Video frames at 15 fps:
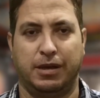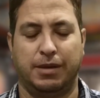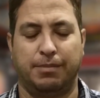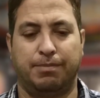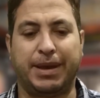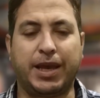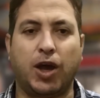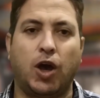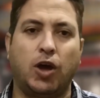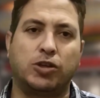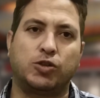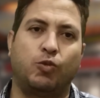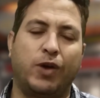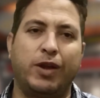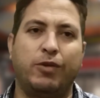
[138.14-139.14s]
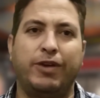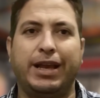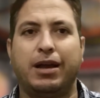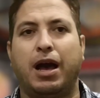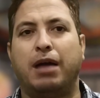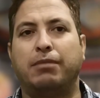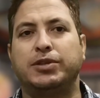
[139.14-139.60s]
because when we
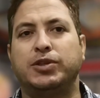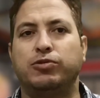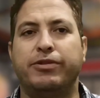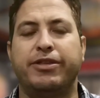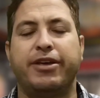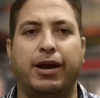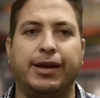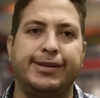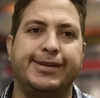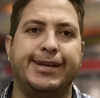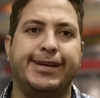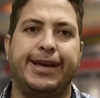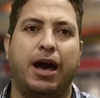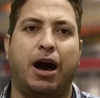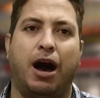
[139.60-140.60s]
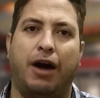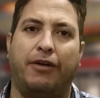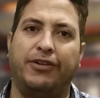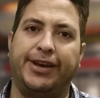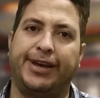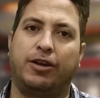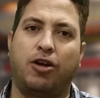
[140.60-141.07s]
come to the idea
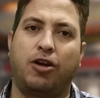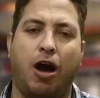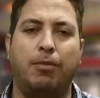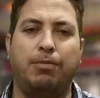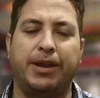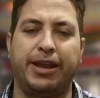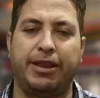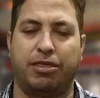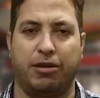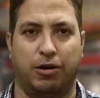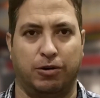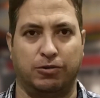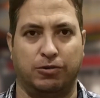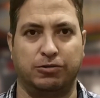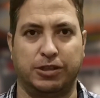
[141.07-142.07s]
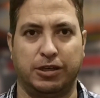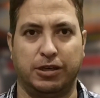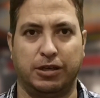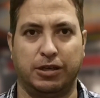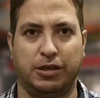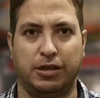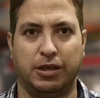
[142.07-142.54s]
of a complete thought,
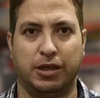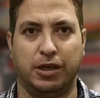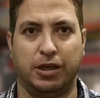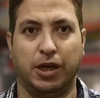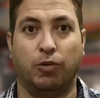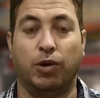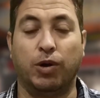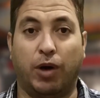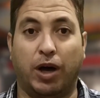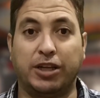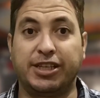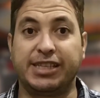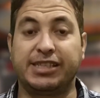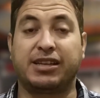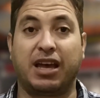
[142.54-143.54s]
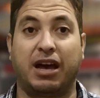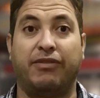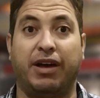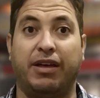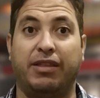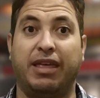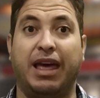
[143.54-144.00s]
we will
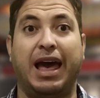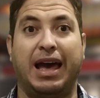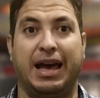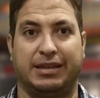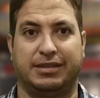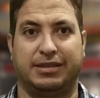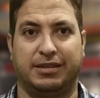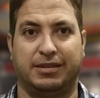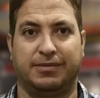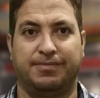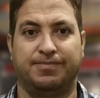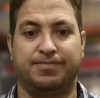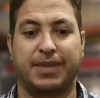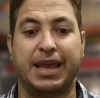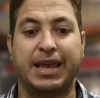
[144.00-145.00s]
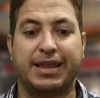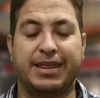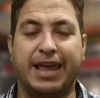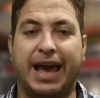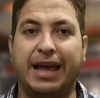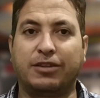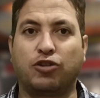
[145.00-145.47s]
discover that
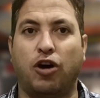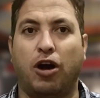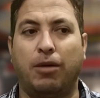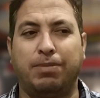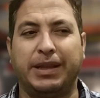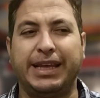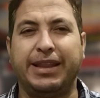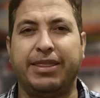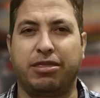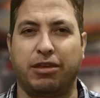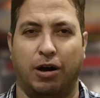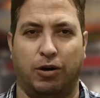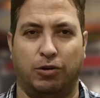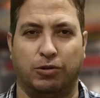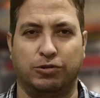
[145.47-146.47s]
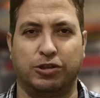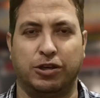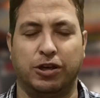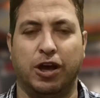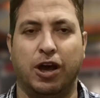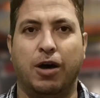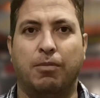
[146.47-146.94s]
that complete thought
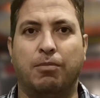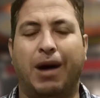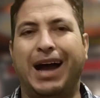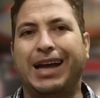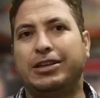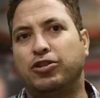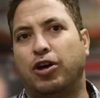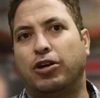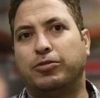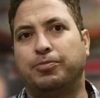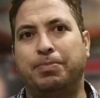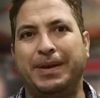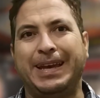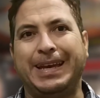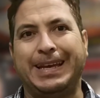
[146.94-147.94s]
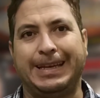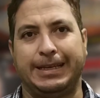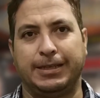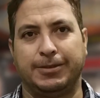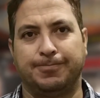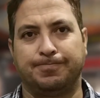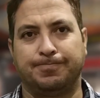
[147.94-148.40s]
might not
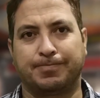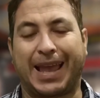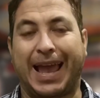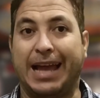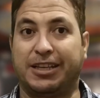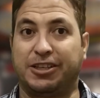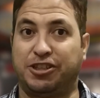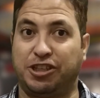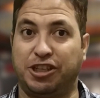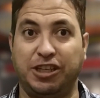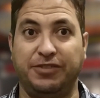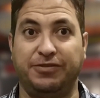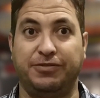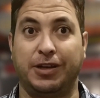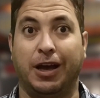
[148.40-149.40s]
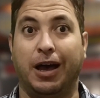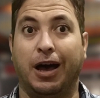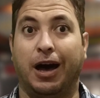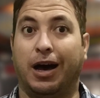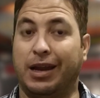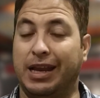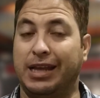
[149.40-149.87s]
be achieved
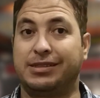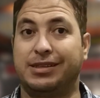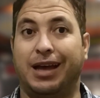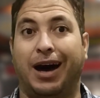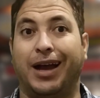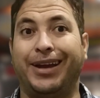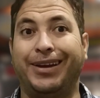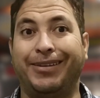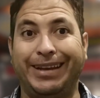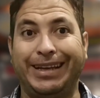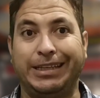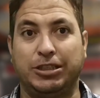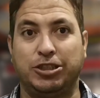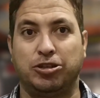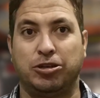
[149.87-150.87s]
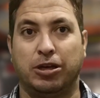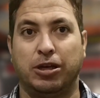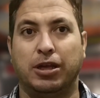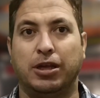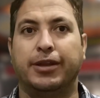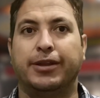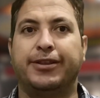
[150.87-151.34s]
unless I reach
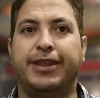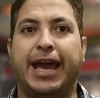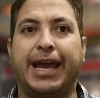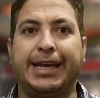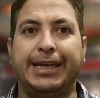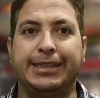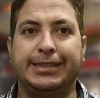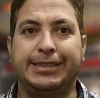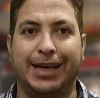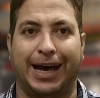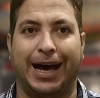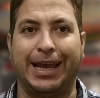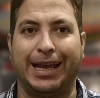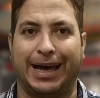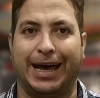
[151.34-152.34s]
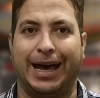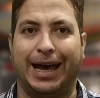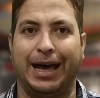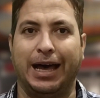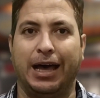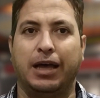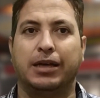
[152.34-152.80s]
the
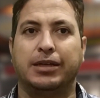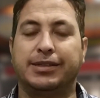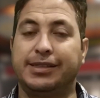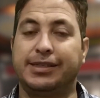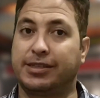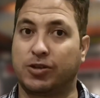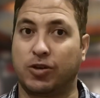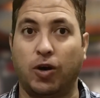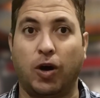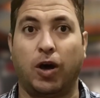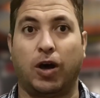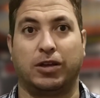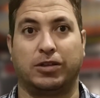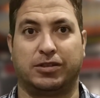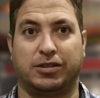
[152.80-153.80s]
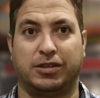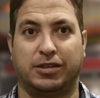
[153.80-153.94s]
entire discourse,